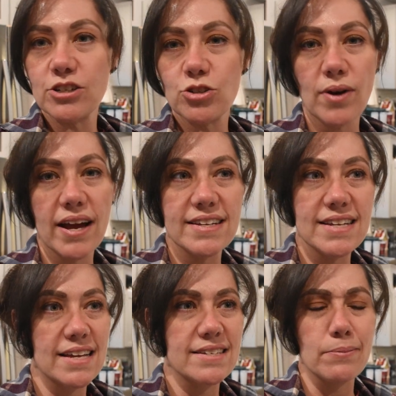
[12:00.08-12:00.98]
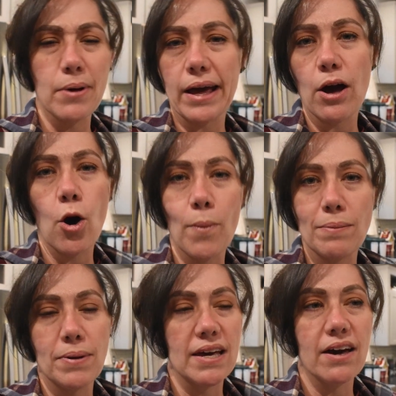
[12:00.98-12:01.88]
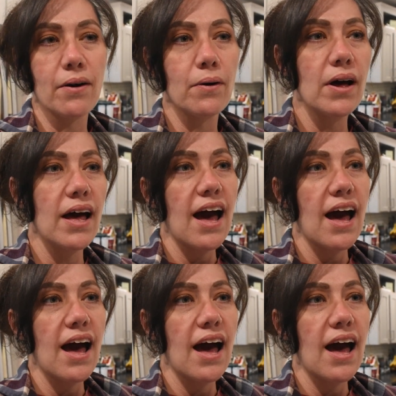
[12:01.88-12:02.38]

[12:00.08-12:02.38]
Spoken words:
shreds and some like homemade pico.